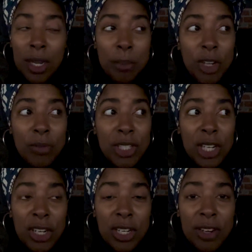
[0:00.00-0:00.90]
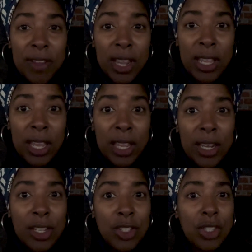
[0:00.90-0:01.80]
I'm going to return it if I can
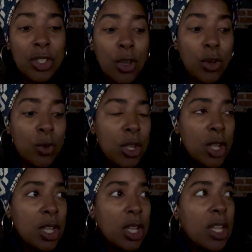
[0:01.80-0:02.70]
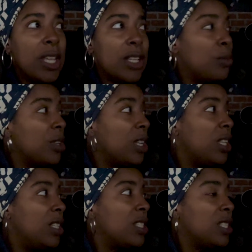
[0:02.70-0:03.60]
and just yeah. go. Yes, we're going to
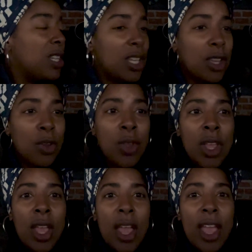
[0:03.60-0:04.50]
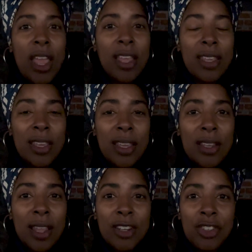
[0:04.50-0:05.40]
listen to E O and get
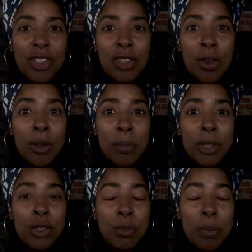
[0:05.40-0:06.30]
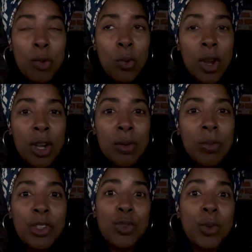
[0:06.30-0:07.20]
and just go to Benjamin Moore,
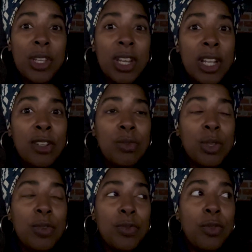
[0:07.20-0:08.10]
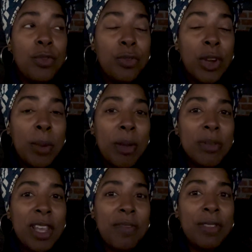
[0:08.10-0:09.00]
which is where the color is really for, from. I was
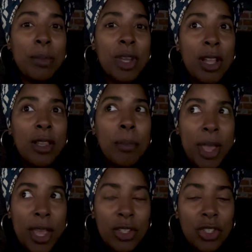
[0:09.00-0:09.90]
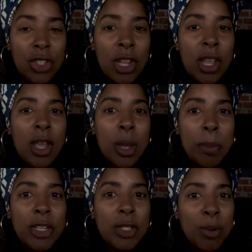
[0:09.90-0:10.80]
having them color match a
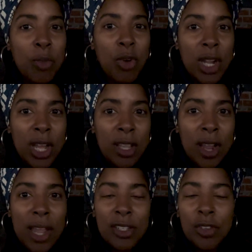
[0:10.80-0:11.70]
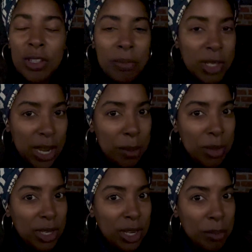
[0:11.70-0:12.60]
Benjamin Moore color. I told them the name
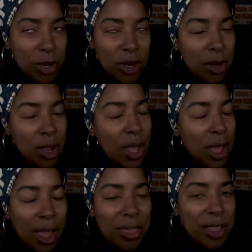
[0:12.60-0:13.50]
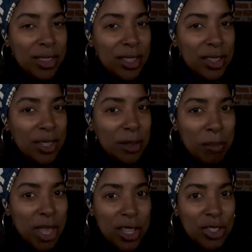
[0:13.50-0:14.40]
and the number. I think that the
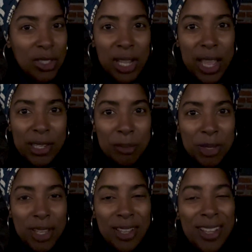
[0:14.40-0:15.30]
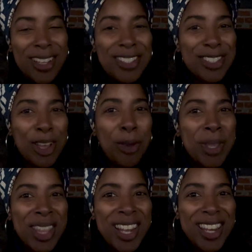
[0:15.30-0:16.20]
man just lied to me and told me
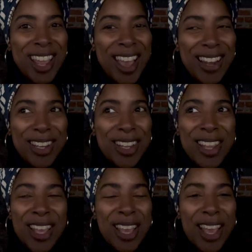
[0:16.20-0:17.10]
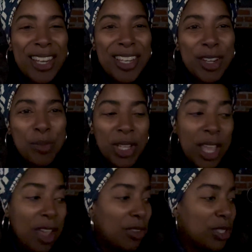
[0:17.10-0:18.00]
that he had it, and he didn't really
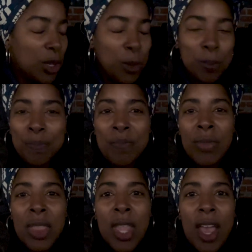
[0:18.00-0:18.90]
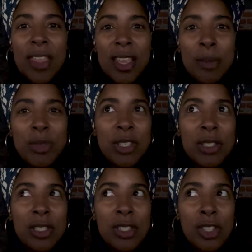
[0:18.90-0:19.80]
have it. So I think I'm
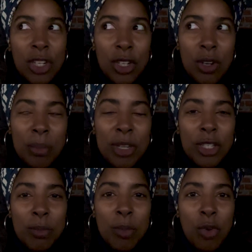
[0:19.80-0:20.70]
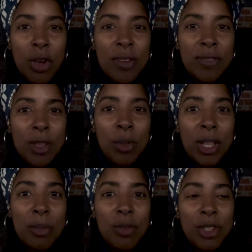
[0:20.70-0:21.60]
just going to go to Benjamin Moore if they will
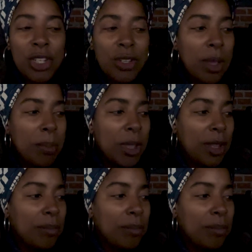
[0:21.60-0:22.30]
let me return that paint.